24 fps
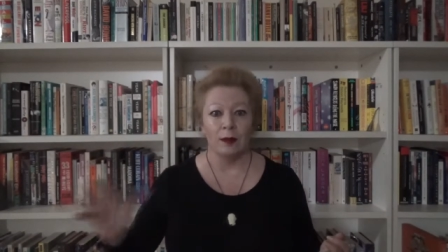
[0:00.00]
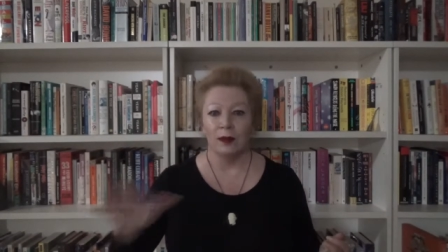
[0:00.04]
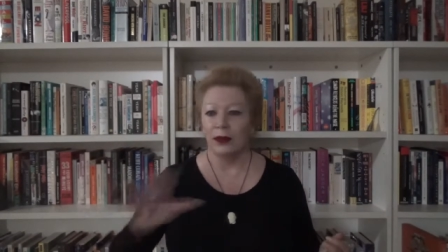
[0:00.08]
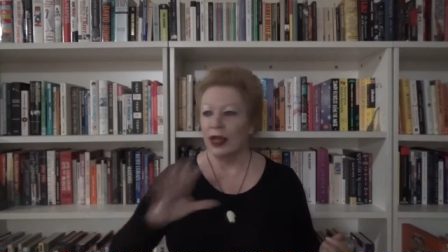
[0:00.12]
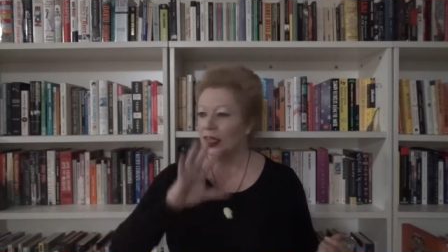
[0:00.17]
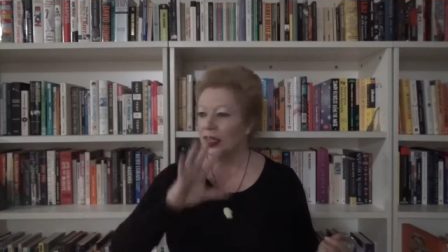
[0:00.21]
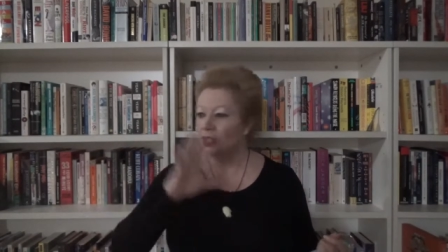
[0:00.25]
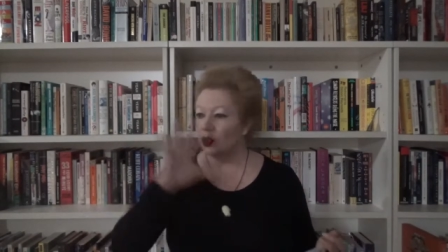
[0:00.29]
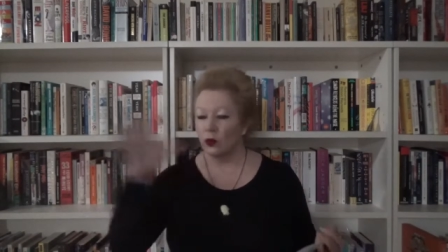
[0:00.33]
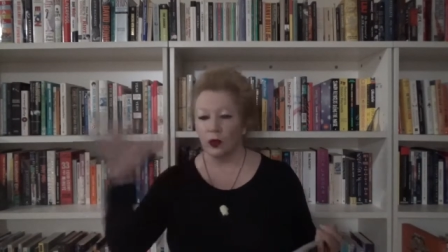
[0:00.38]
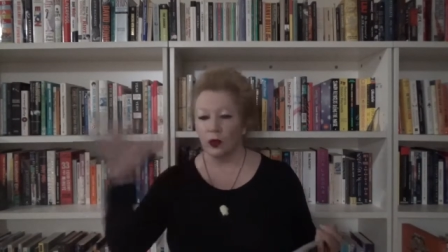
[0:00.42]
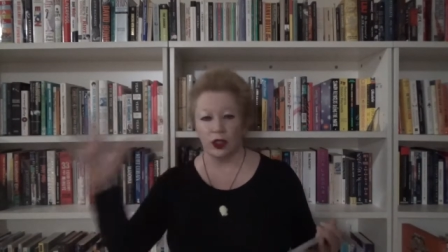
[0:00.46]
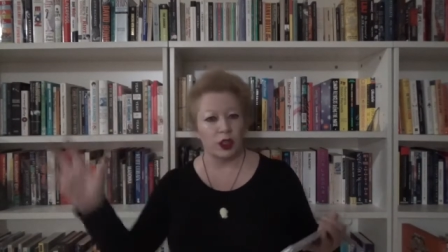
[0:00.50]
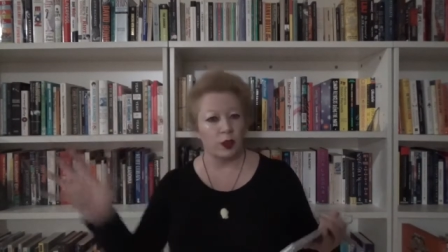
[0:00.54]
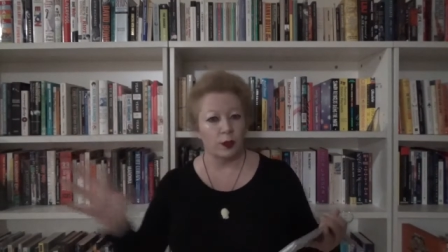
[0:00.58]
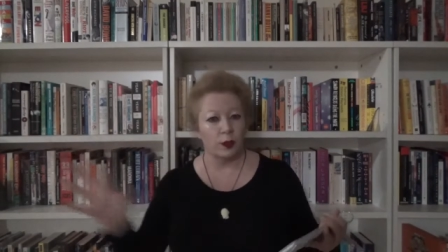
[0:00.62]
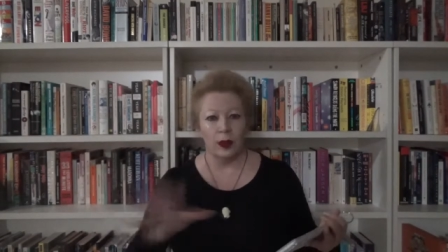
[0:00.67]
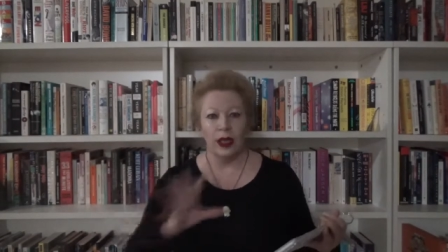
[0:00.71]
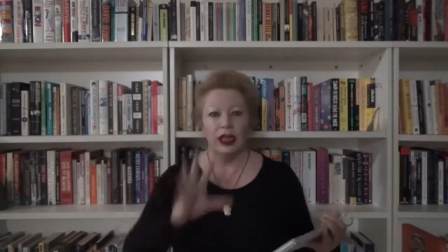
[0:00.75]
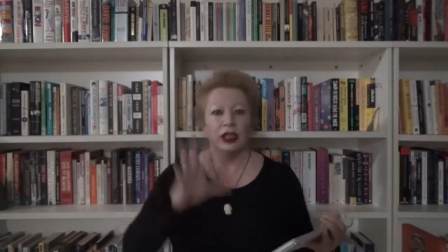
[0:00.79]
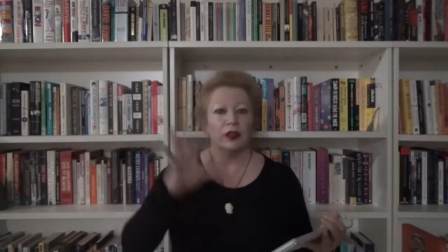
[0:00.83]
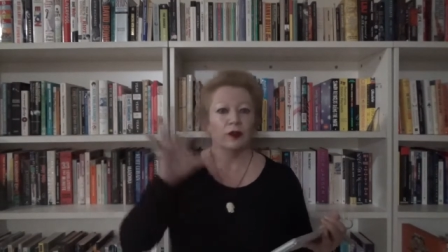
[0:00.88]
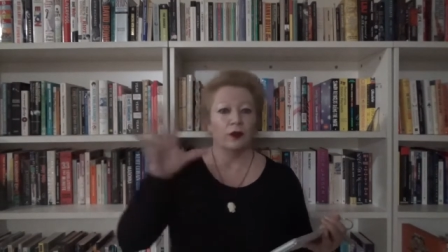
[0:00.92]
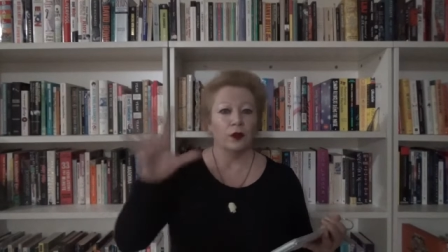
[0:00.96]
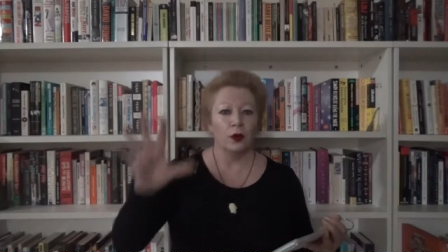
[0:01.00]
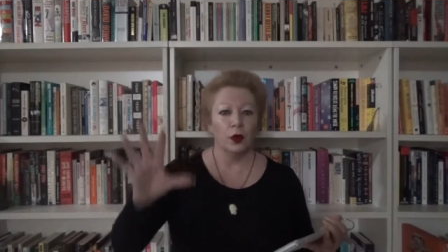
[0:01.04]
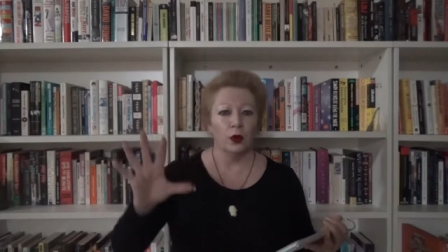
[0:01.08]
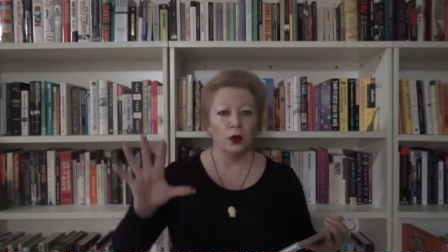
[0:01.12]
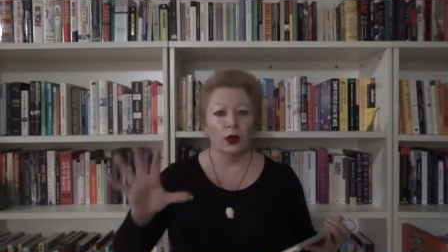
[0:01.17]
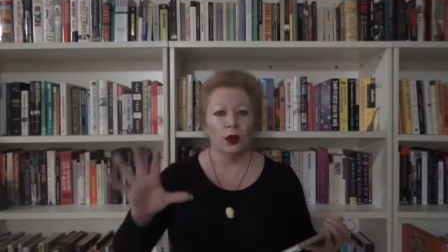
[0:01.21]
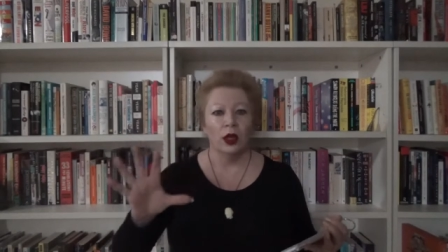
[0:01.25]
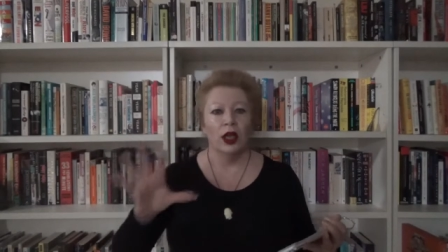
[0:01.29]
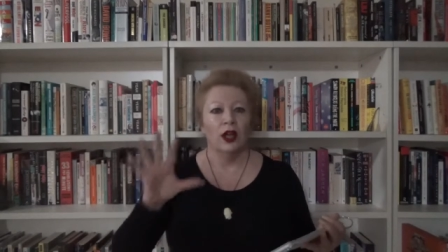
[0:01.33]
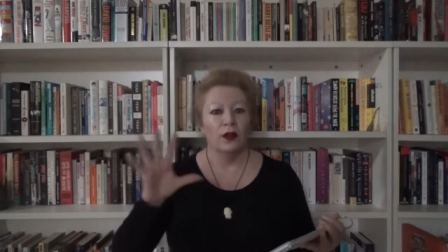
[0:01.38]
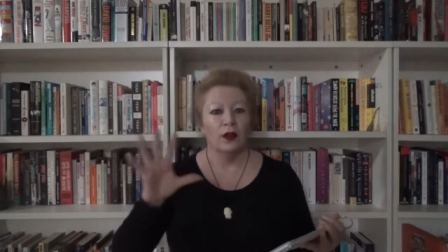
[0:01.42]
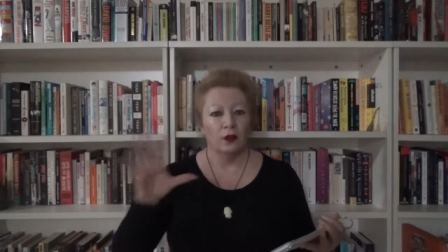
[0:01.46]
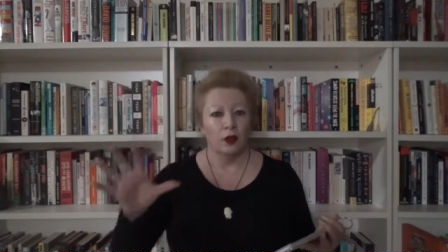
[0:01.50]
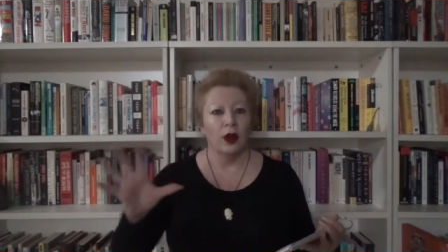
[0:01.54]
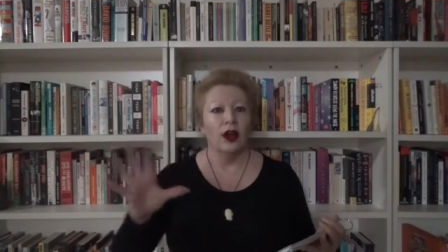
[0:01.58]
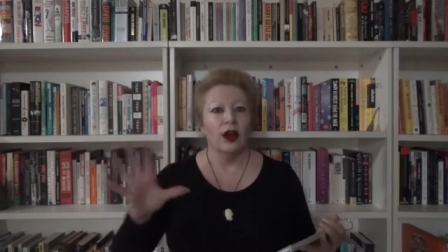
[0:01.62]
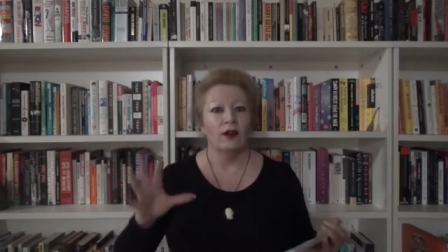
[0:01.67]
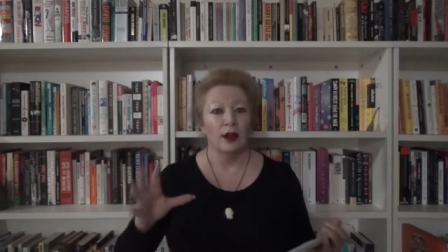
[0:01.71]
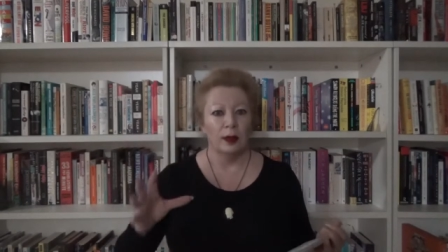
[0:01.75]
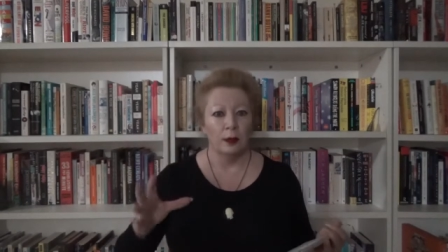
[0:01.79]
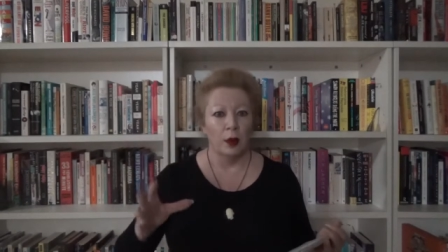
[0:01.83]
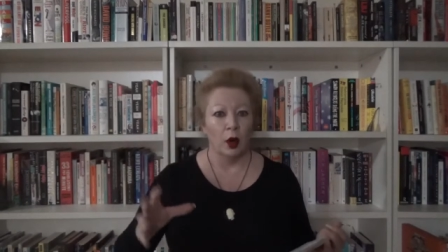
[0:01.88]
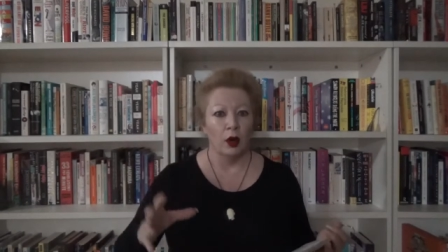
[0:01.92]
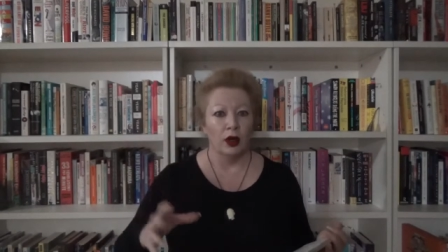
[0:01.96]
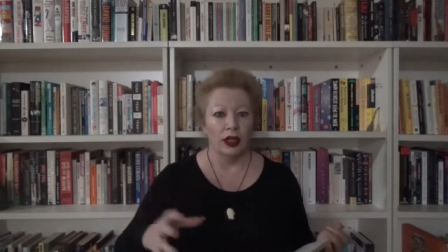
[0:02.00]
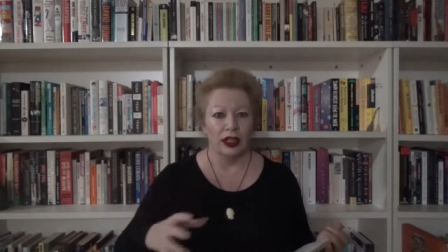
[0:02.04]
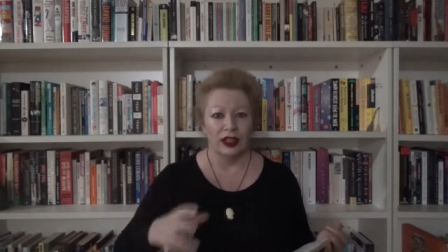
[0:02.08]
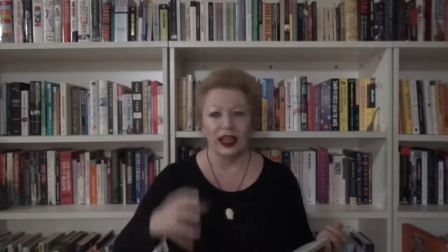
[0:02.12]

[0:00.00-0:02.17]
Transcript: That's respectful for everybody.